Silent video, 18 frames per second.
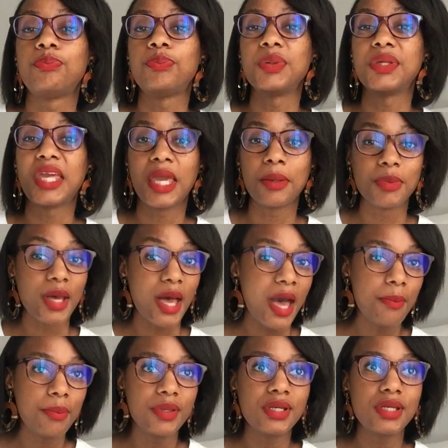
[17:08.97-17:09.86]
became a
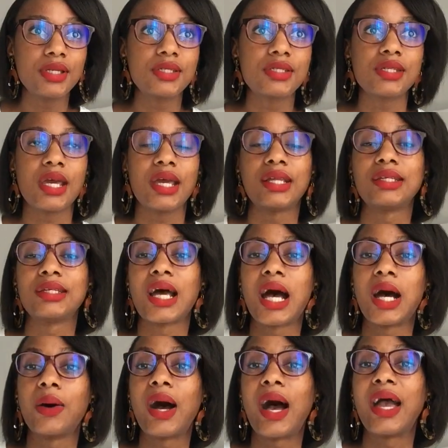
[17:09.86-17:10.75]
habit, and
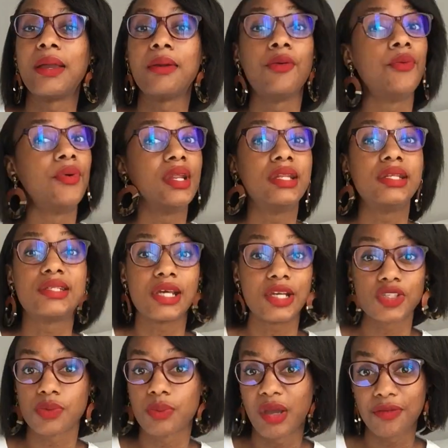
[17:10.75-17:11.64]
now I really
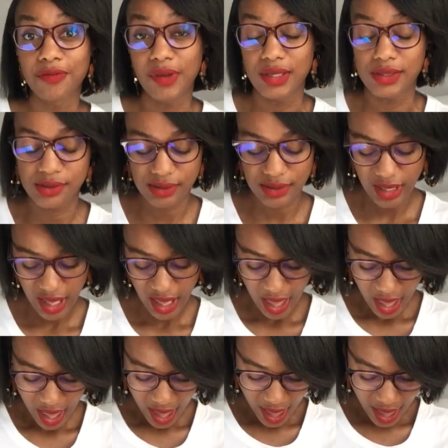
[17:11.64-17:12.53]
touch my face.
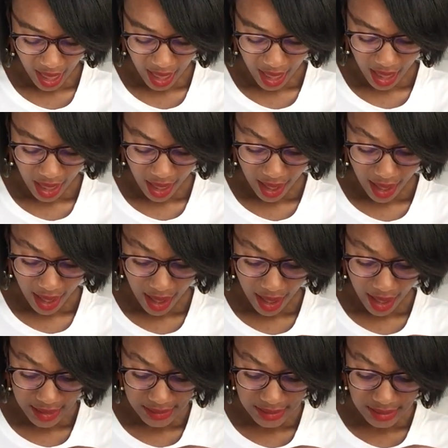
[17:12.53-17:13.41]

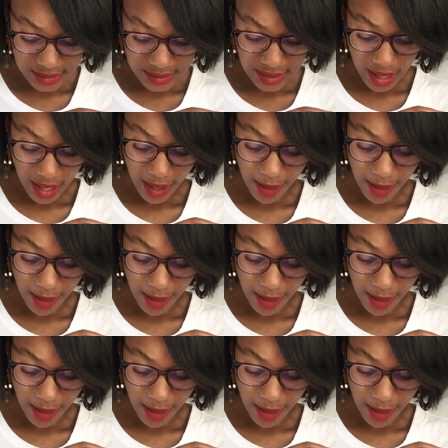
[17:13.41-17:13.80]
And